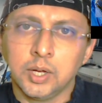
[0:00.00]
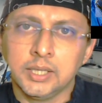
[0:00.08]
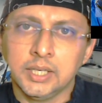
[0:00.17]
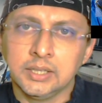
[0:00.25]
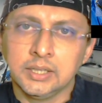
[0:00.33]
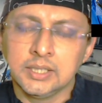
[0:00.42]
so
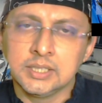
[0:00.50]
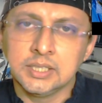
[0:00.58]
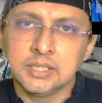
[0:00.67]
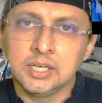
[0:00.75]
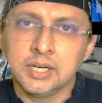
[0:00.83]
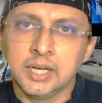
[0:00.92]
i think
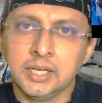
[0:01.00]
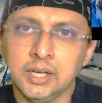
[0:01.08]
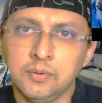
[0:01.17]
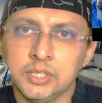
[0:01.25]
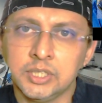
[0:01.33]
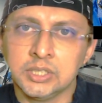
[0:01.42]
this is the
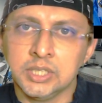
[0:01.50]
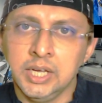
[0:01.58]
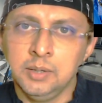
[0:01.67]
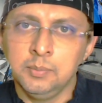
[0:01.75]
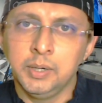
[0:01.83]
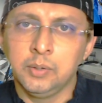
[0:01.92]
technique which is
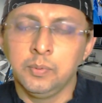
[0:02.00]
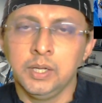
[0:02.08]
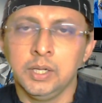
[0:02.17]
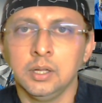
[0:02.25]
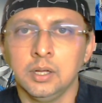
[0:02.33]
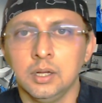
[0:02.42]
in
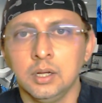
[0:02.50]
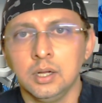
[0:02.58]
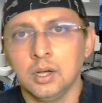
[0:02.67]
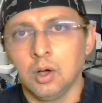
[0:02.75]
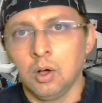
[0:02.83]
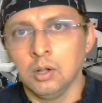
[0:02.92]
between
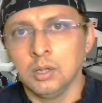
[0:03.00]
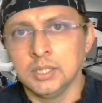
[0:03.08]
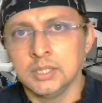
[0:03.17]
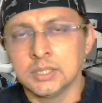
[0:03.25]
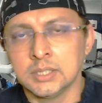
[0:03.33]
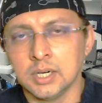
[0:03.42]

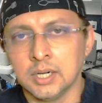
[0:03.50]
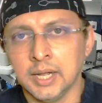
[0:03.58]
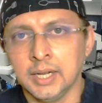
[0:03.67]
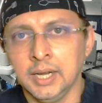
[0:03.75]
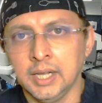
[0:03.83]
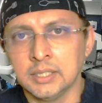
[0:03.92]
all these uh,
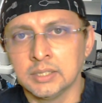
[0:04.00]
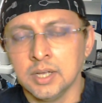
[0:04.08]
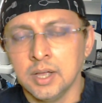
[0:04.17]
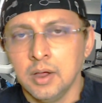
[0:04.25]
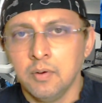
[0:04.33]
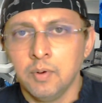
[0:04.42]

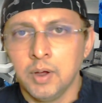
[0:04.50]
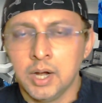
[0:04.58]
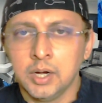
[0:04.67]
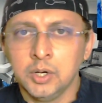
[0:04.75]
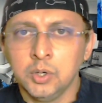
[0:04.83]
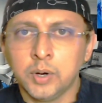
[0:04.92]
techniques
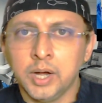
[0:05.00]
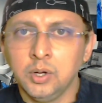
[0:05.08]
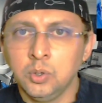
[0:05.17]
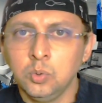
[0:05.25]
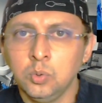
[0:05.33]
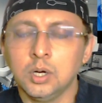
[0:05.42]
where you
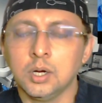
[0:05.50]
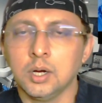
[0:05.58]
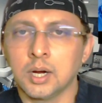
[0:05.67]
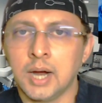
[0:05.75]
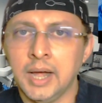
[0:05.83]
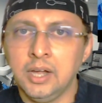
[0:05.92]
can do
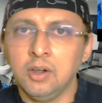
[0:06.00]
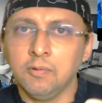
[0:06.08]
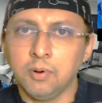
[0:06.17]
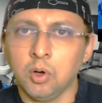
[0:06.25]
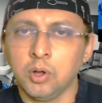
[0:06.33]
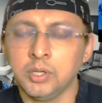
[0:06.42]
a
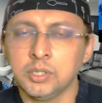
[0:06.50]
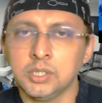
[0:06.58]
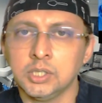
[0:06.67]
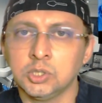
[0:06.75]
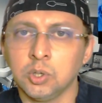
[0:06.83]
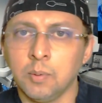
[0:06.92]
kind of a
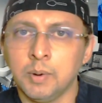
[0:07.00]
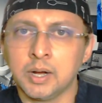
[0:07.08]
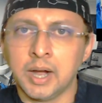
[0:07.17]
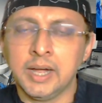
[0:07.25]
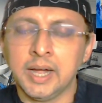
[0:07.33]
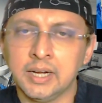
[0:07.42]
horizontal chop,
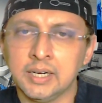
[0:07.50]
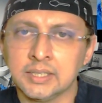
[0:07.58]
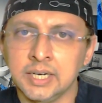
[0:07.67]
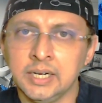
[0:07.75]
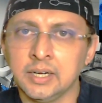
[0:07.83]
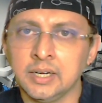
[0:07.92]
but right at
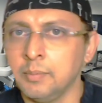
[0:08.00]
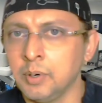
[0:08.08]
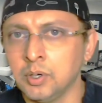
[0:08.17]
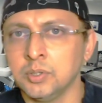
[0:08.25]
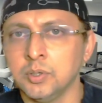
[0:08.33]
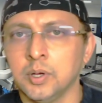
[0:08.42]
the center
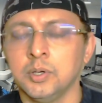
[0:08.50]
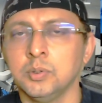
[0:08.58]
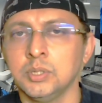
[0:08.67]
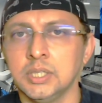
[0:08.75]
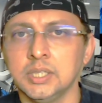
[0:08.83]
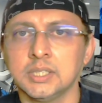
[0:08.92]
because you are
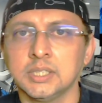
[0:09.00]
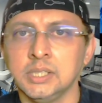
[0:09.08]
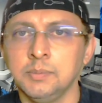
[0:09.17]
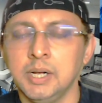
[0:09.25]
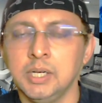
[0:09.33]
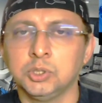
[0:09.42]
using this
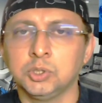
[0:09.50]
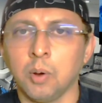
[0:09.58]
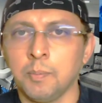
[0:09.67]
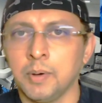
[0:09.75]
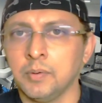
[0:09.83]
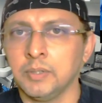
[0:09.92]
Seibel
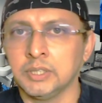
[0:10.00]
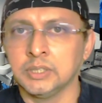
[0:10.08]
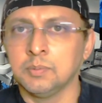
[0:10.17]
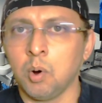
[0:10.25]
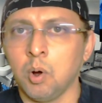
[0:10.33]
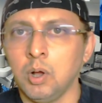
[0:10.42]
chopper,
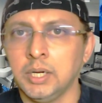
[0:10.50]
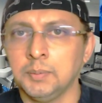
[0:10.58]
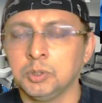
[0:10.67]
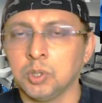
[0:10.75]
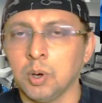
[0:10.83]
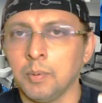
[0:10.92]
which is a ball
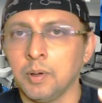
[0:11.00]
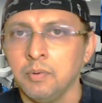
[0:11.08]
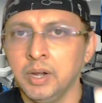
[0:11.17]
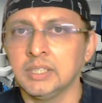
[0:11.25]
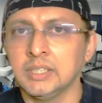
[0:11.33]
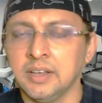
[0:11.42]
tip
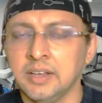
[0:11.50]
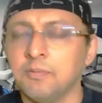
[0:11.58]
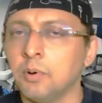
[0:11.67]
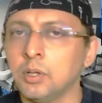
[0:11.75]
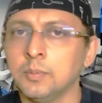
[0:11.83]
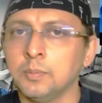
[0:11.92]
chopper, very
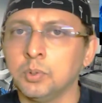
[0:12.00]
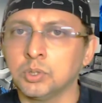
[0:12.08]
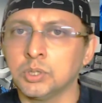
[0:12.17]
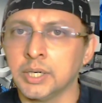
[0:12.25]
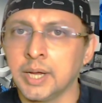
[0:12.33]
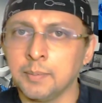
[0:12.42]
safe for the
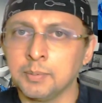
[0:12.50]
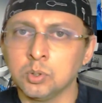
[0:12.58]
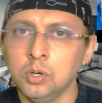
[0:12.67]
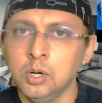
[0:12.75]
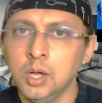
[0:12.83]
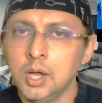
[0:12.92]
posterior
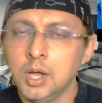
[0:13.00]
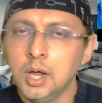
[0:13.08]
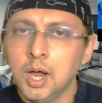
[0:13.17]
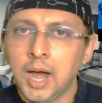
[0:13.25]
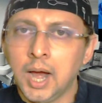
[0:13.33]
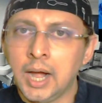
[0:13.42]
capsule
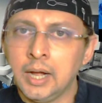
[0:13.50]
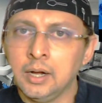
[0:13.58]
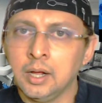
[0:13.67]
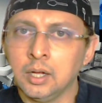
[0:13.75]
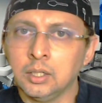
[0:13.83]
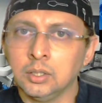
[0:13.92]

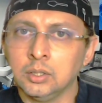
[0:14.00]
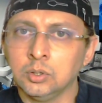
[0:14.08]
and